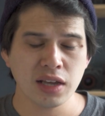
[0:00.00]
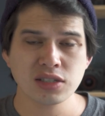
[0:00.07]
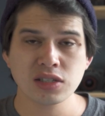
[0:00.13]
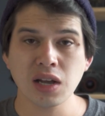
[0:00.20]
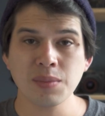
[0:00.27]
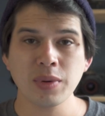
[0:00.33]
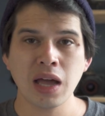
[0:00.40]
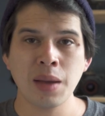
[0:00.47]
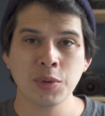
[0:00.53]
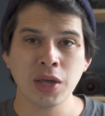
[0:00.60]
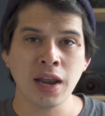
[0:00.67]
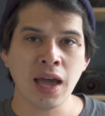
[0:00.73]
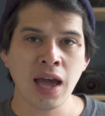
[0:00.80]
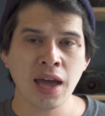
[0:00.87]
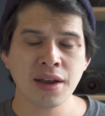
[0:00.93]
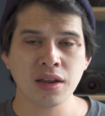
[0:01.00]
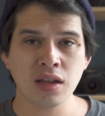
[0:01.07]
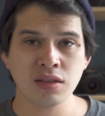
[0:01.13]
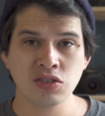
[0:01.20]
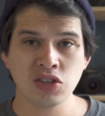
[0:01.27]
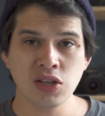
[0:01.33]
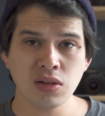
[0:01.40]
next up i'm gonna add
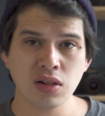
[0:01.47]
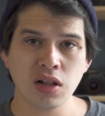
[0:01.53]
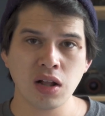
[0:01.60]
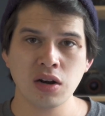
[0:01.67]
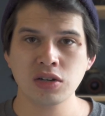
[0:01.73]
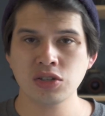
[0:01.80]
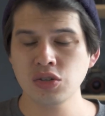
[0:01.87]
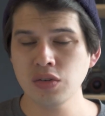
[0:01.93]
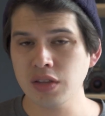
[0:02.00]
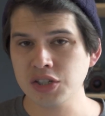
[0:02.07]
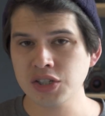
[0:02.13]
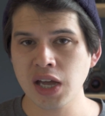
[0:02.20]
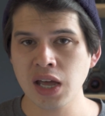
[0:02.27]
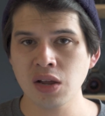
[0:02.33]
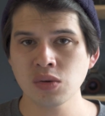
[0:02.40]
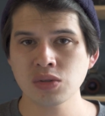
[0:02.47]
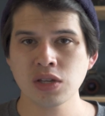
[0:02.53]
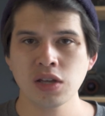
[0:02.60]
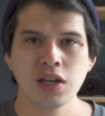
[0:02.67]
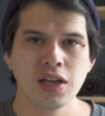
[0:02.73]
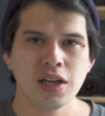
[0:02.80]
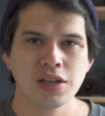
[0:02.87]
a teal color to the
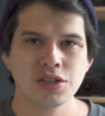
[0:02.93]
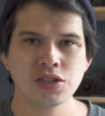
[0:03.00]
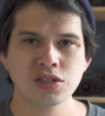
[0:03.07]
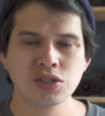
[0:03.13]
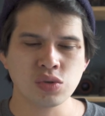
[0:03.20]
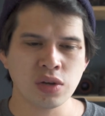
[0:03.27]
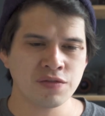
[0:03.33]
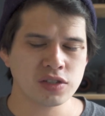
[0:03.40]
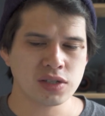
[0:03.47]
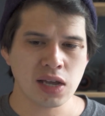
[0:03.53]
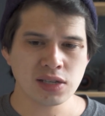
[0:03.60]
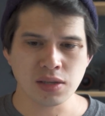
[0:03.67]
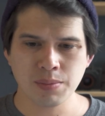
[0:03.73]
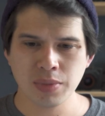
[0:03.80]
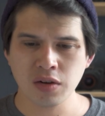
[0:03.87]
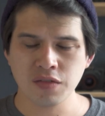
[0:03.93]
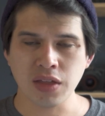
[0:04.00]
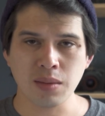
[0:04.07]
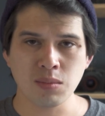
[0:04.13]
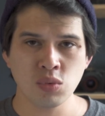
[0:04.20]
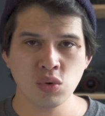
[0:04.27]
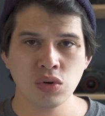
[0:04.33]
shadows just to emphasize a bit of
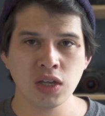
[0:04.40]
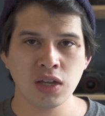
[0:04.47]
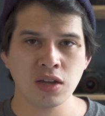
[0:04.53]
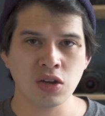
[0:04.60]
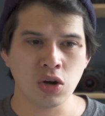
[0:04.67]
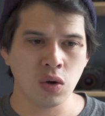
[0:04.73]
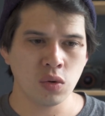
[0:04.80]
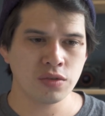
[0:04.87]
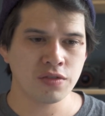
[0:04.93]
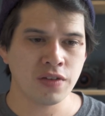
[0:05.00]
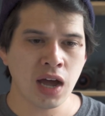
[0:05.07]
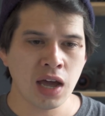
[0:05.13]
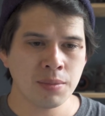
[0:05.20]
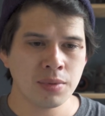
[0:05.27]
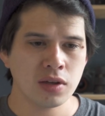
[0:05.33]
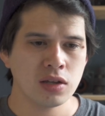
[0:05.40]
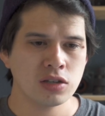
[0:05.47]
that moody cold vibe